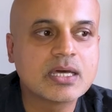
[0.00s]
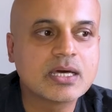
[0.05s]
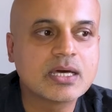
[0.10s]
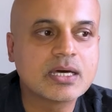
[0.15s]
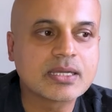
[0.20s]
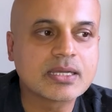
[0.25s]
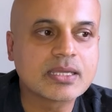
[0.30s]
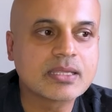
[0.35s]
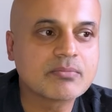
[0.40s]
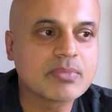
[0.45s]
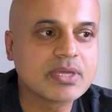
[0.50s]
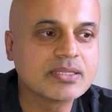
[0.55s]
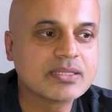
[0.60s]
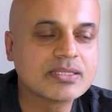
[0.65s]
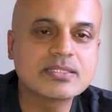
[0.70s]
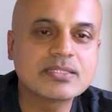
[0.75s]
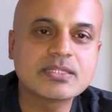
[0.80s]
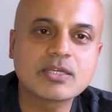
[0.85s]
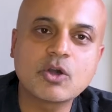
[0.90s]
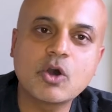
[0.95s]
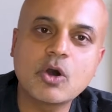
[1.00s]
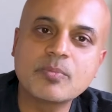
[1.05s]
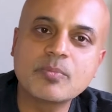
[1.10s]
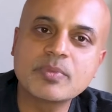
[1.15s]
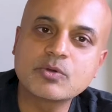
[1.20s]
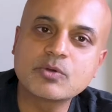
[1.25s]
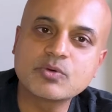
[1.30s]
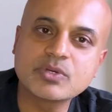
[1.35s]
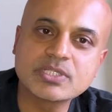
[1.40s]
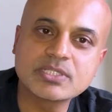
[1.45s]
uh, and this is a
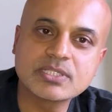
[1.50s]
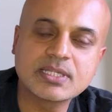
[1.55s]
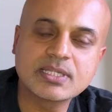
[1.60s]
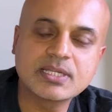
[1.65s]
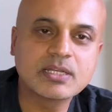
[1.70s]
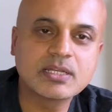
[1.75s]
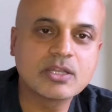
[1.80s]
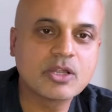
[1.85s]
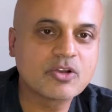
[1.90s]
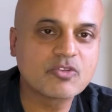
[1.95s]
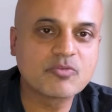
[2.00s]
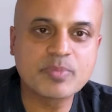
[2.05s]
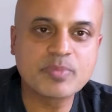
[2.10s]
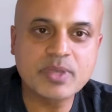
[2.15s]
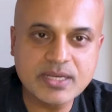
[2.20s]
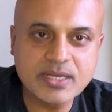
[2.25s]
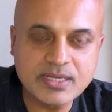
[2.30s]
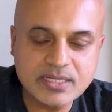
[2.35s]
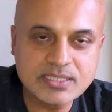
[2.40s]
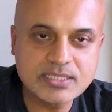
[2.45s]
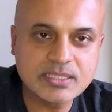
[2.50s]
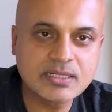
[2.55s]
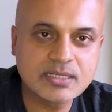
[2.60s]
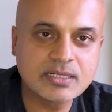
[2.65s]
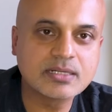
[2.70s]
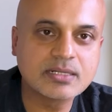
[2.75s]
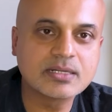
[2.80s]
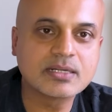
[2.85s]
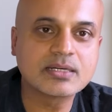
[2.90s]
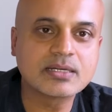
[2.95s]
common question that a lot of parents
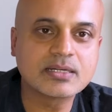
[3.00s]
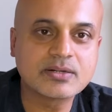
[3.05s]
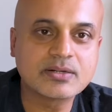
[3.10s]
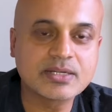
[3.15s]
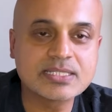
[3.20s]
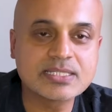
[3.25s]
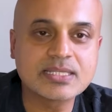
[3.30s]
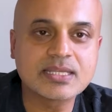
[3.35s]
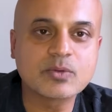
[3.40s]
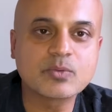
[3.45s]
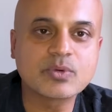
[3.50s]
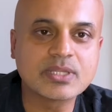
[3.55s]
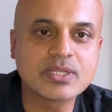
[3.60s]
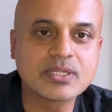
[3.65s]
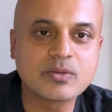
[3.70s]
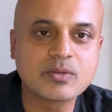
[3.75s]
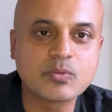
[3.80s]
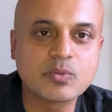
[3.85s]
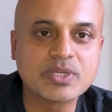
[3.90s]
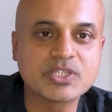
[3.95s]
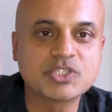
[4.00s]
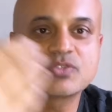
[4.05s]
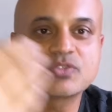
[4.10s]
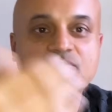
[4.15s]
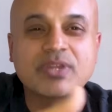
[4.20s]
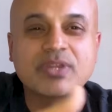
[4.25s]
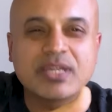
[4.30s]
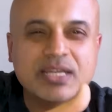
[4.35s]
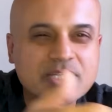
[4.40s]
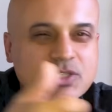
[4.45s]
are, are wrestling with that which
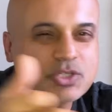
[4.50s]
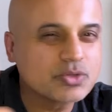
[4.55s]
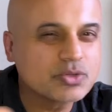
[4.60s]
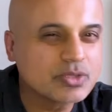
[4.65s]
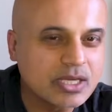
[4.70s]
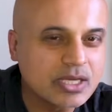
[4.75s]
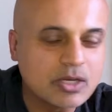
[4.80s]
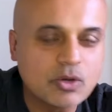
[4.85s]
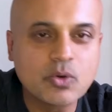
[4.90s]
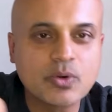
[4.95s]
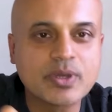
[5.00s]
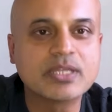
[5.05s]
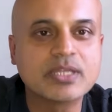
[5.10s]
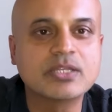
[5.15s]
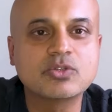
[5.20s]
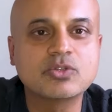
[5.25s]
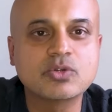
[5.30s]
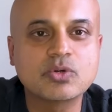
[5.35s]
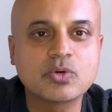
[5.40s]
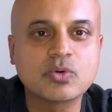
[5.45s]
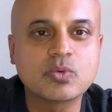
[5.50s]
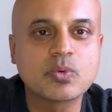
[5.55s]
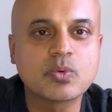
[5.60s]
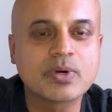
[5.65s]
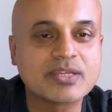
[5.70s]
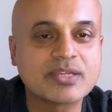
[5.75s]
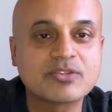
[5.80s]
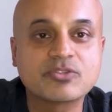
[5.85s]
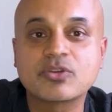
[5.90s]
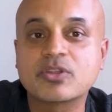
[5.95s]
field should they go into
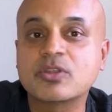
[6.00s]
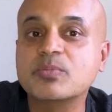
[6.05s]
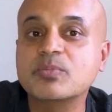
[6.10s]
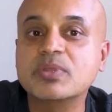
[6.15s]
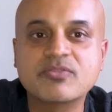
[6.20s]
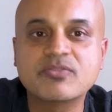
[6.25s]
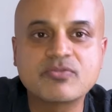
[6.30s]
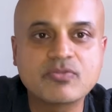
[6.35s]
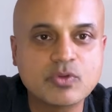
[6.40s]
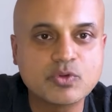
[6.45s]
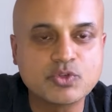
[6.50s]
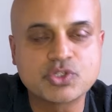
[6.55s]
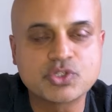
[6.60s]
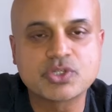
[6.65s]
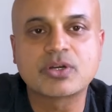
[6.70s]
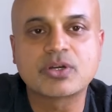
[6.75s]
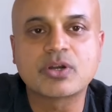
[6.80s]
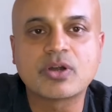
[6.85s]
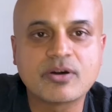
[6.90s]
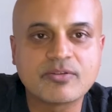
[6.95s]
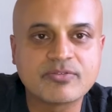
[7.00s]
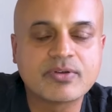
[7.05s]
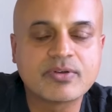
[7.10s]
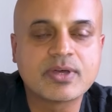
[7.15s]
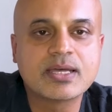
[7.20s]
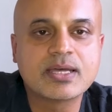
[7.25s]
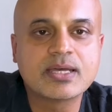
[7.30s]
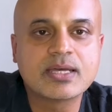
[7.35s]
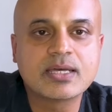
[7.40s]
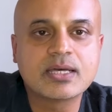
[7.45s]
what is going to be the future of
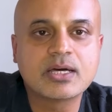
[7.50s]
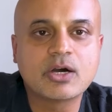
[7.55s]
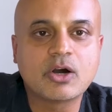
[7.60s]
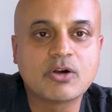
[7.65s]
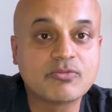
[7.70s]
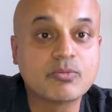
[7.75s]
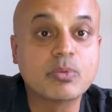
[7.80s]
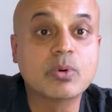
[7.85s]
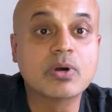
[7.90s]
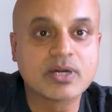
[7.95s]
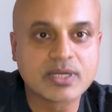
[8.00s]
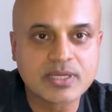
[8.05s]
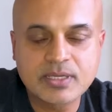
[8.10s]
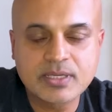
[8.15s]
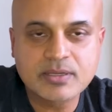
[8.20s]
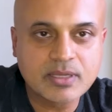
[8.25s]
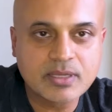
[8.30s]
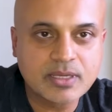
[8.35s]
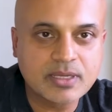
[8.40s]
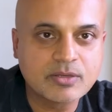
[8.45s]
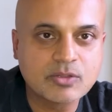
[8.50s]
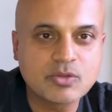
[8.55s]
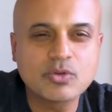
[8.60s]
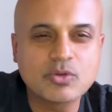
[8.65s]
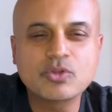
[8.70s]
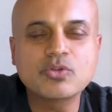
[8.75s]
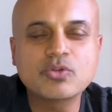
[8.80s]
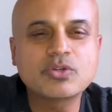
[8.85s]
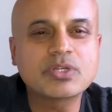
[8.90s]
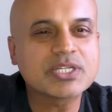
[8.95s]
of work and you,
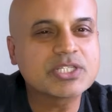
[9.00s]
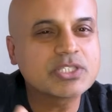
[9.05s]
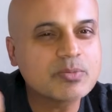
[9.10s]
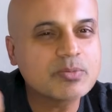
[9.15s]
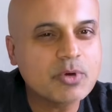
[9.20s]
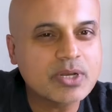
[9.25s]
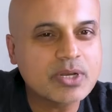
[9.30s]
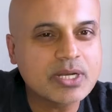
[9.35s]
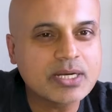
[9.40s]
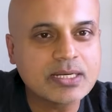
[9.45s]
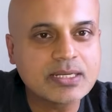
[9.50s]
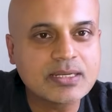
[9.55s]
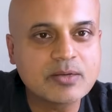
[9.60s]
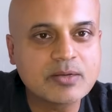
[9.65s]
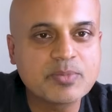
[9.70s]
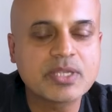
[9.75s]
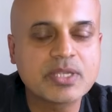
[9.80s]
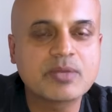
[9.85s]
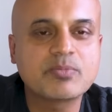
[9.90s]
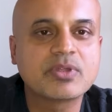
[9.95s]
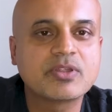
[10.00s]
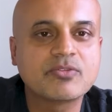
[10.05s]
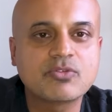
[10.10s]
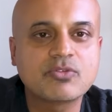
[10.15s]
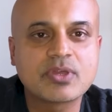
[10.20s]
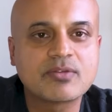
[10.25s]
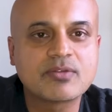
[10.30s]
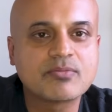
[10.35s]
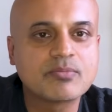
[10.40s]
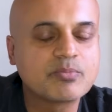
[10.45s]
you touched upon it a little bit but if
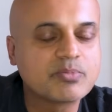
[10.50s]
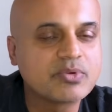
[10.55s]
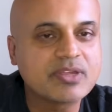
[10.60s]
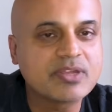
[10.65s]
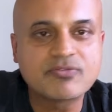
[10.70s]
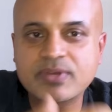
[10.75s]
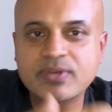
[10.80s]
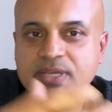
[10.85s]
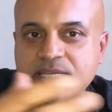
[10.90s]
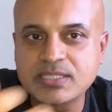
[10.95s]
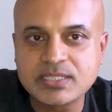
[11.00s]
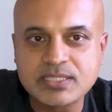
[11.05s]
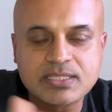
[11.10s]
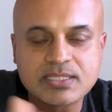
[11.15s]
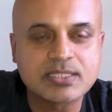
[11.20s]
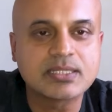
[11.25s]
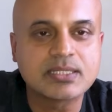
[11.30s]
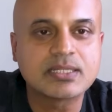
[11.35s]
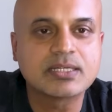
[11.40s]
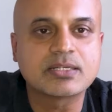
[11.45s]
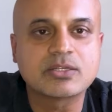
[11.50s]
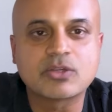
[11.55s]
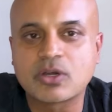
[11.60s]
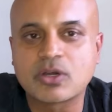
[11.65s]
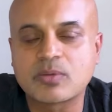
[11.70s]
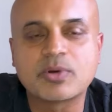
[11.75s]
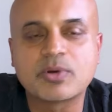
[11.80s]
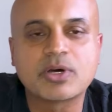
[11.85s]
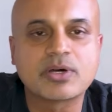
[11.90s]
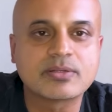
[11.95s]
you can briefly just uh,
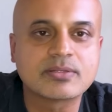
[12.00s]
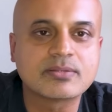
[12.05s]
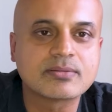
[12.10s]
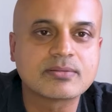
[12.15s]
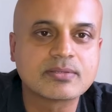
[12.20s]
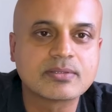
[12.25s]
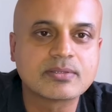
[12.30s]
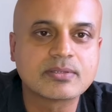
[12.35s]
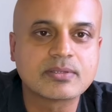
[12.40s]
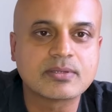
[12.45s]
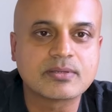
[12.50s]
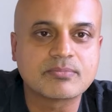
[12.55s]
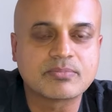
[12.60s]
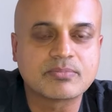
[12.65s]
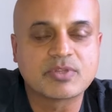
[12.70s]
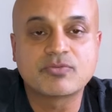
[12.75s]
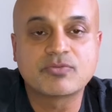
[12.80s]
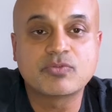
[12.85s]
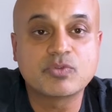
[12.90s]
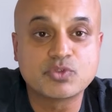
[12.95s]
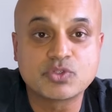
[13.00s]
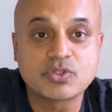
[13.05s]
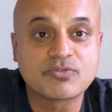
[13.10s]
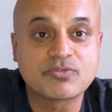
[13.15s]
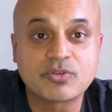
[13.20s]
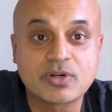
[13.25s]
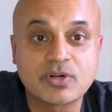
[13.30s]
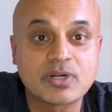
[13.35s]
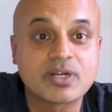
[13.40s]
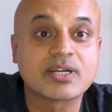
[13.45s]
talk about uh, the future
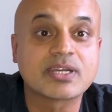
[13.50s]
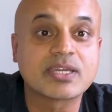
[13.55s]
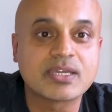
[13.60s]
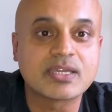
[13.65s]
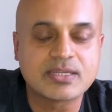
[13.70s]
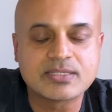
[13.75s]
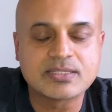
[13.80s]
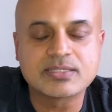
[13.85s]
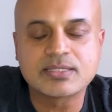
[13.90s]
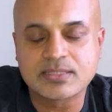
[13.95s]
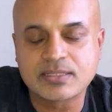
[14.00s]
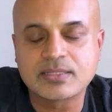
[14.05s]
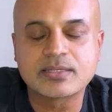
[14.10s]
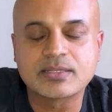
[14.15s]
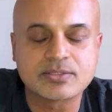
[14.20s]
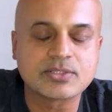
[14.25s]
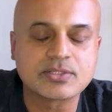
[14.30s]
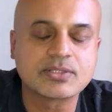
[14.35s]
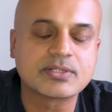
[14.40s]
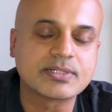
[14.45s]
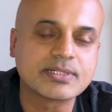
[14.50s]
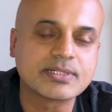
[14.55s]
for our kids and- well my